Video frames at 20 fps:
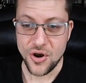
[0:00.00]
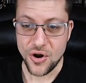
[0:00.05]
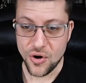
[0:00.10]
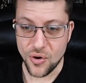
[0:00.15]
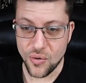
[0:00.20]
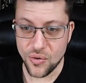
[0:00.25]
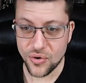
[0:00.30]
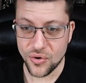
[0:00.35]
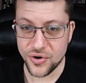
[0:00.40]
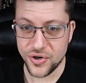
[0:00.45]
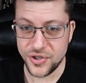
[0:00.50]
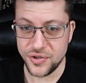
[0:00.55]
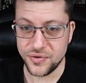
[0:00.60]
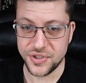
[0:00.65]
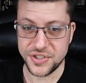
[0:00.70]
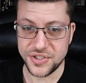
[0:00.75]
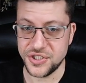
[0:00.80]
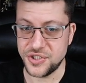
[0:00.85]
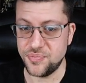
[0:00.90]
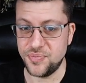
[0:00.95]
Or you
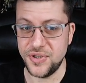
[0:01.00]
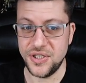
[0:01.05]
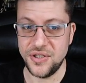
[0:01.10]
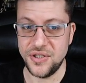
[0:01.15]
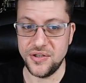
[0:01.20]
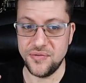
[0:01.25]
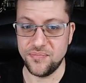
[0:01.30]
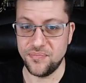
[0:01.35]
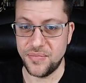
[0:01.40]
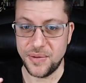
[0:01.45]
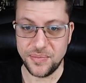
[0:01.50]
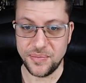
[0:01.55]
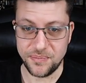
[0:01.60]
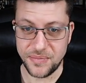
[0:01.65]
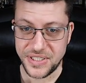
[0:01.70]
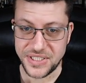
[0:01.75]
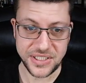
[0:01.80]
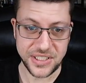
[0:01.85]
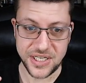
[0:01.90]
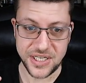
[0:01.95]
could just be
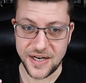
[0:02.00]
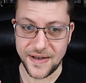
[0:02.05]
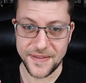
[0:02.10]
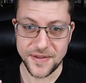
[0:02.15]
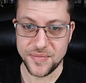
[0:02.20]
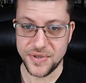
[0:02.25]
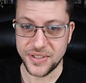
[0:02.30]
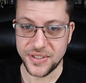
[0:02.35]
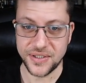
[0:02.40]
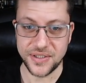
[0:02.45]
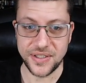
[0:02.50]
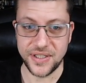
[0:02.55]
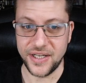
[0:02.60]
basically caught in the middle,